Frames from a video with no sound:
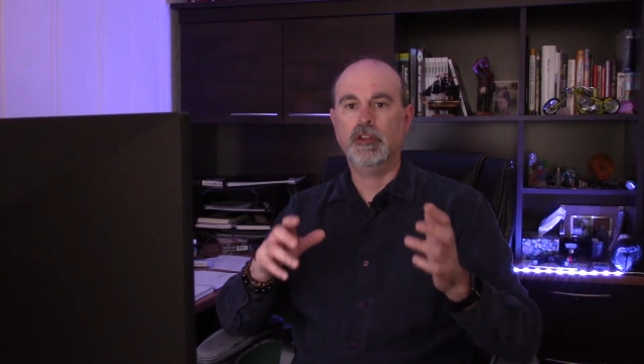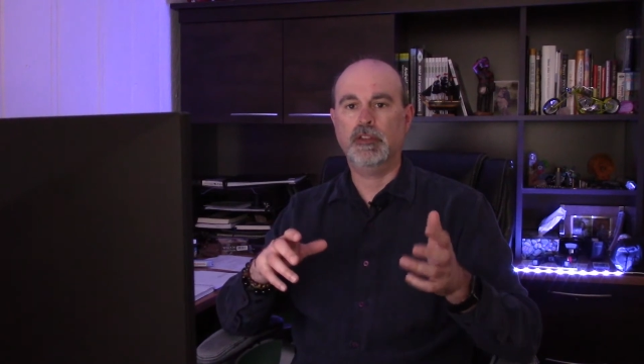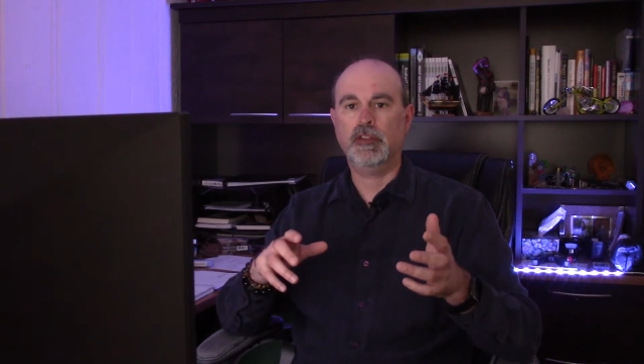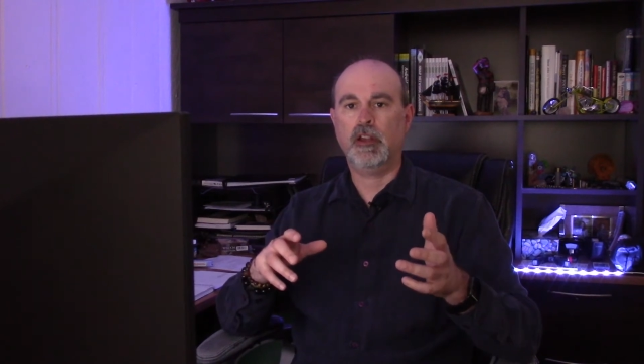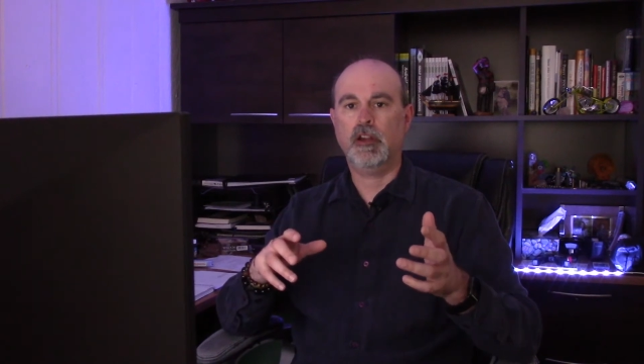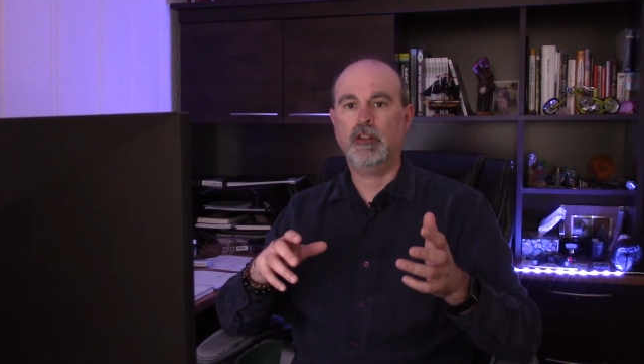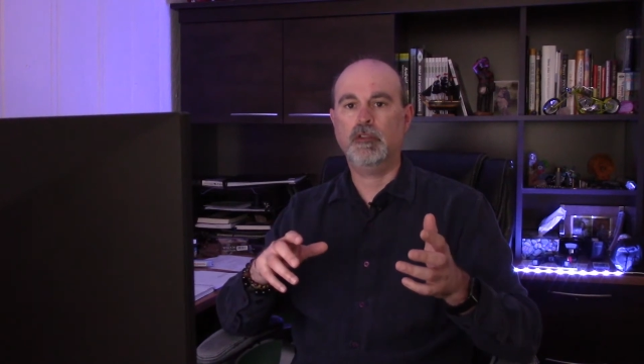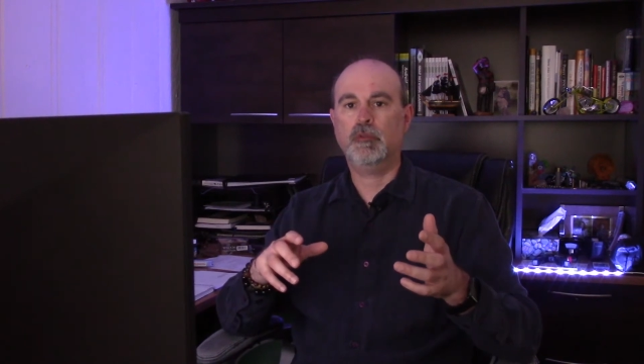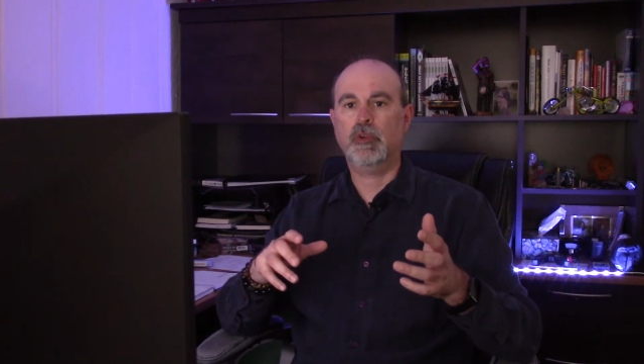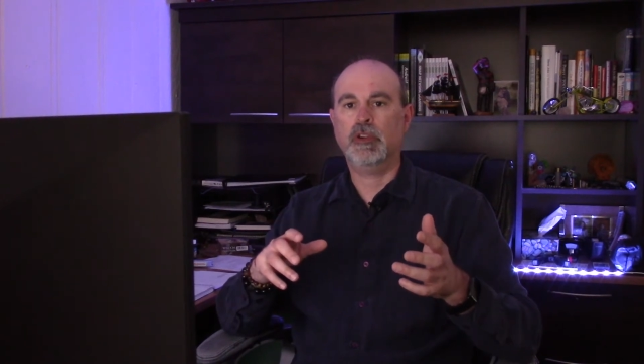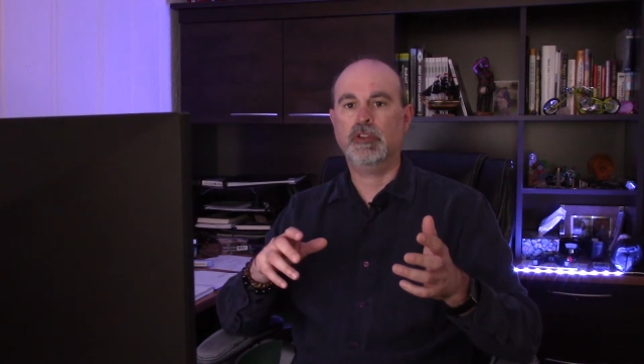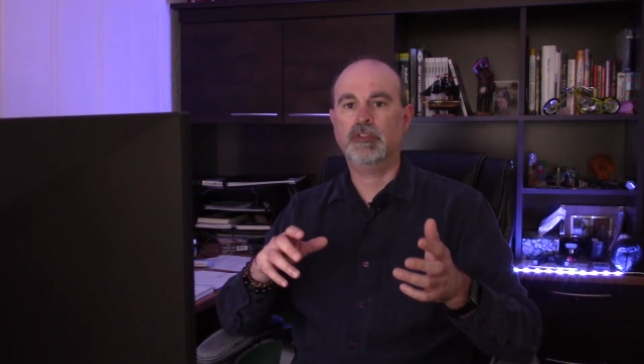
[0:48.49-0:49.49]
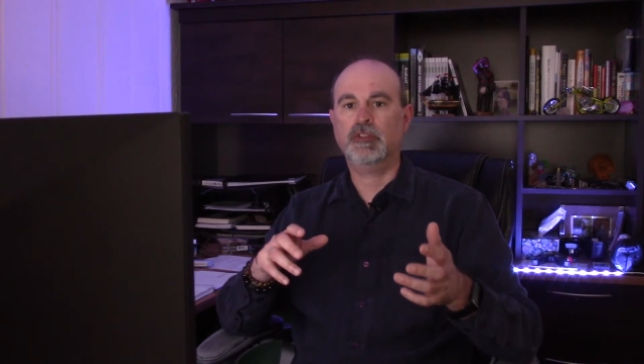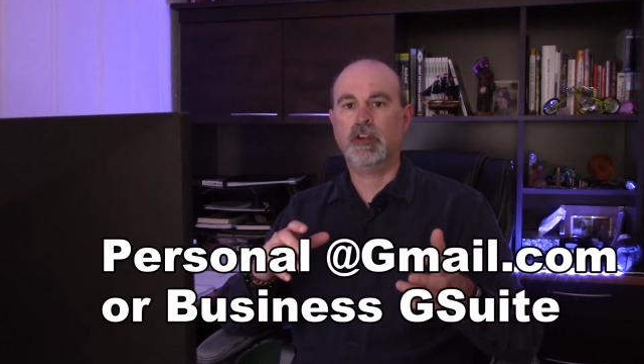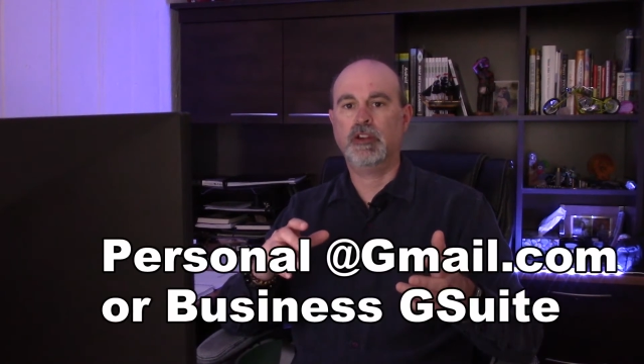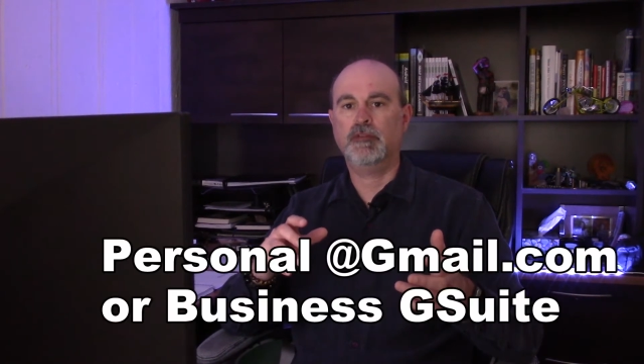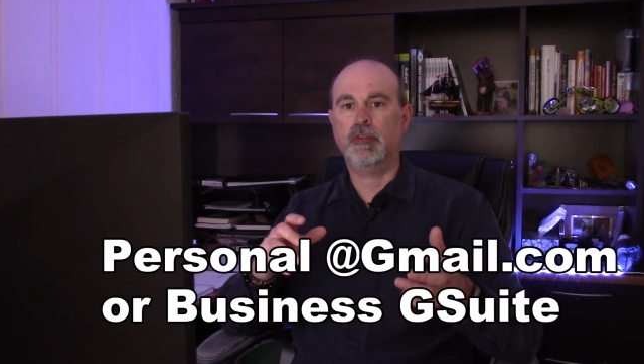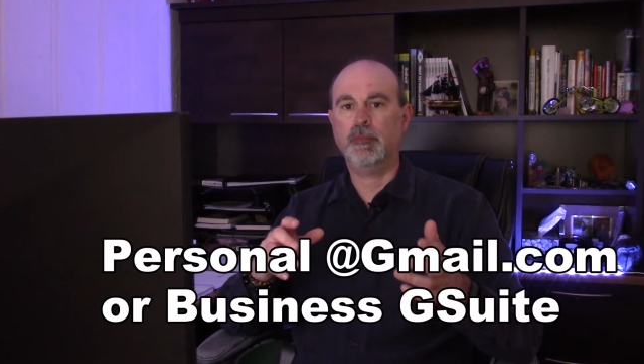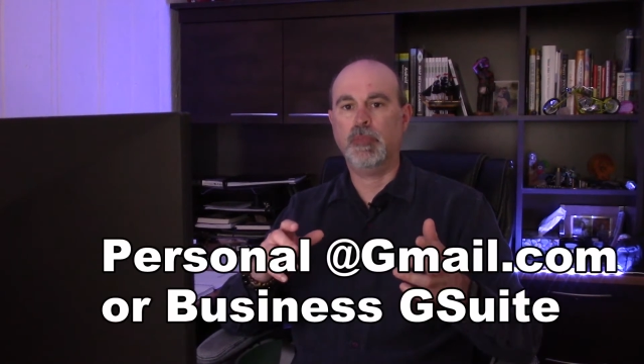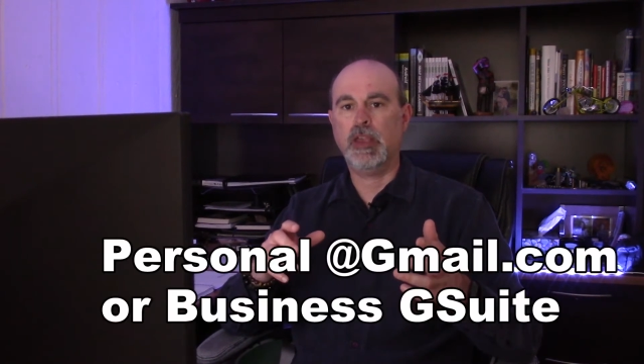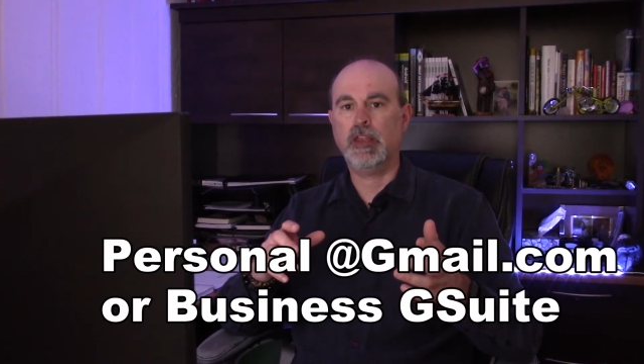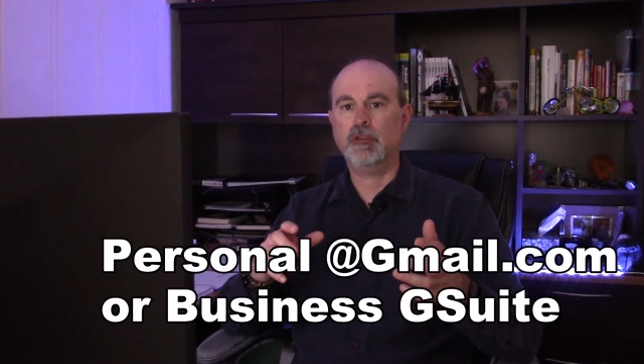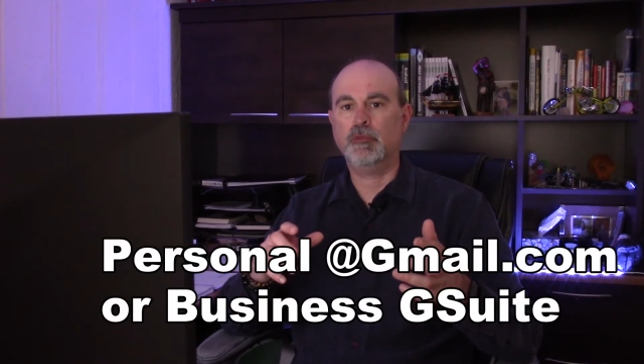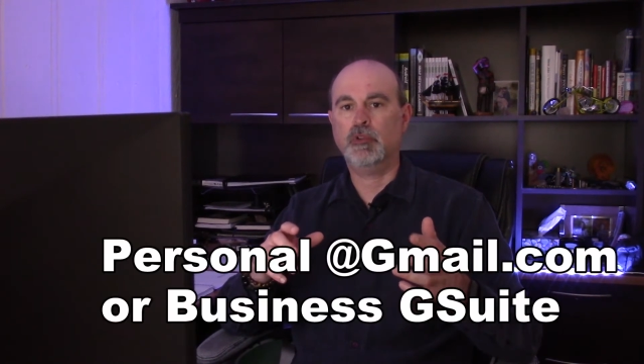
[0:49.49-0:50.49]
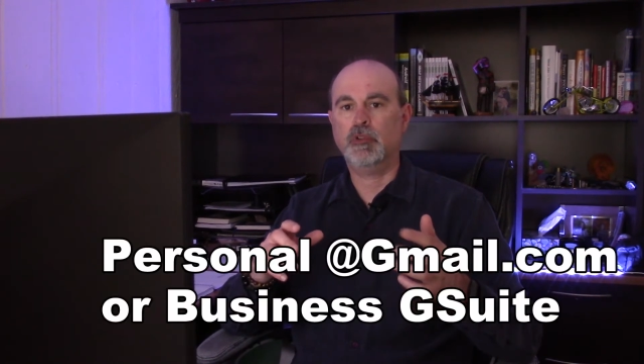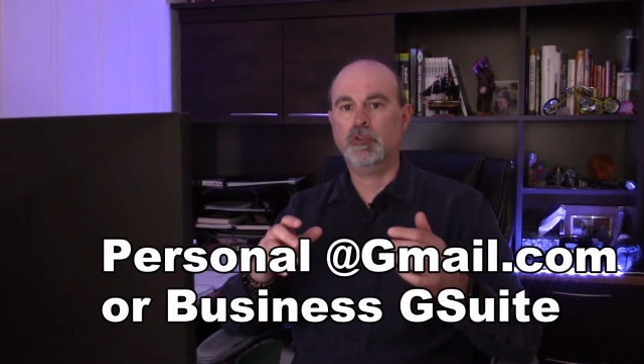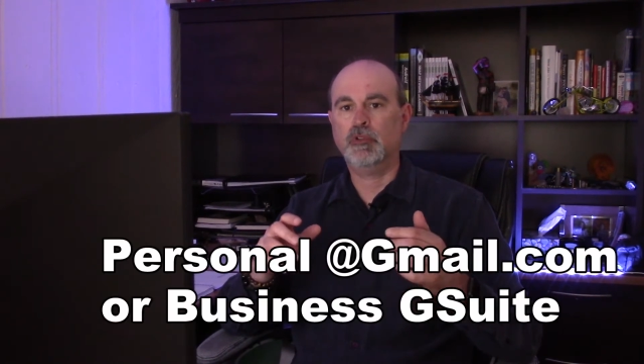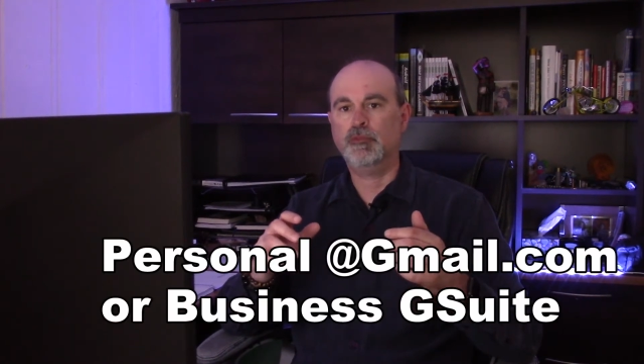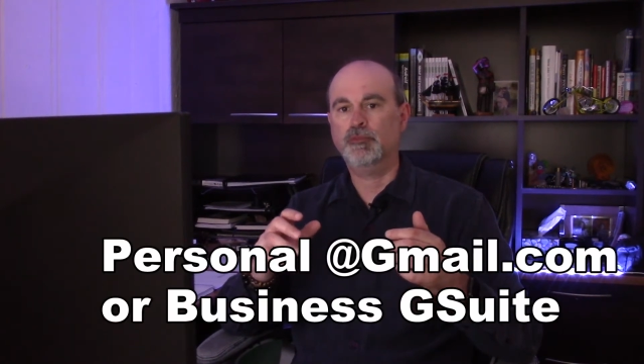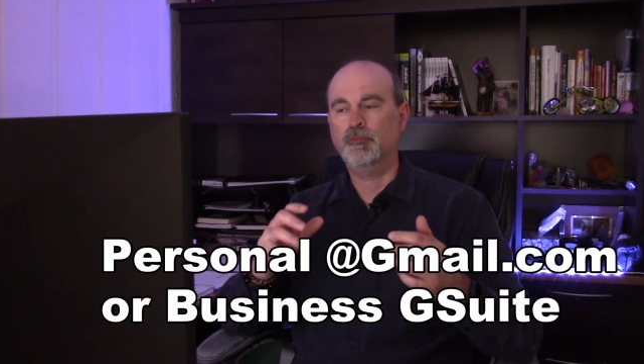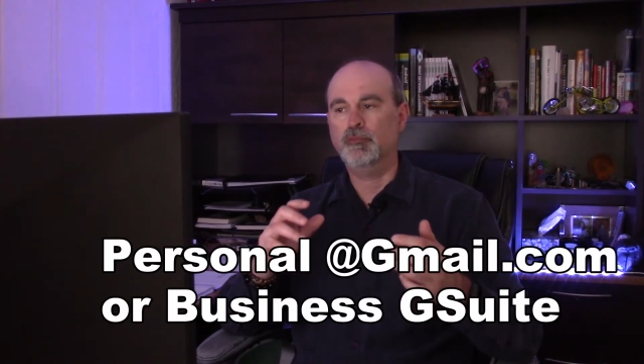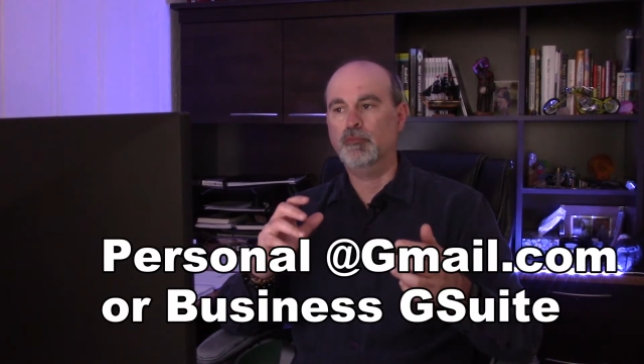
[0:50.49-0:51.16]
The other one is kind of a manual,